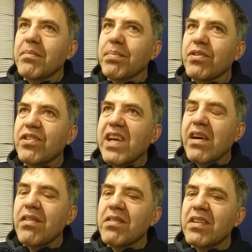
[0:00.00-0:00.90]
put
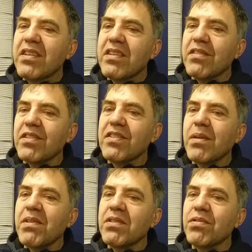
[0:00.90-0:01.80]
down, or
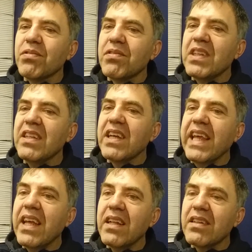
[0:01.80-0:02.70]
someone who need a
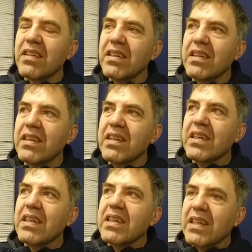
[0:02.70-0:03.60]
hand,
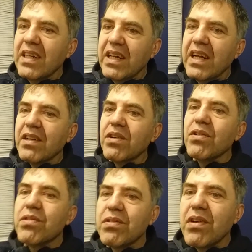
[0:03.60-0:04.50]
I'll
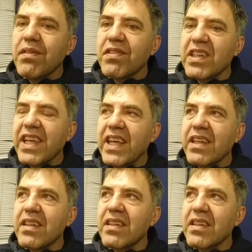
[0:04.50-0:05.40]
go to offer a
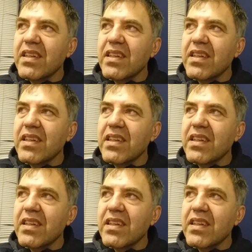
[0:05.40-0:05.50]
hand.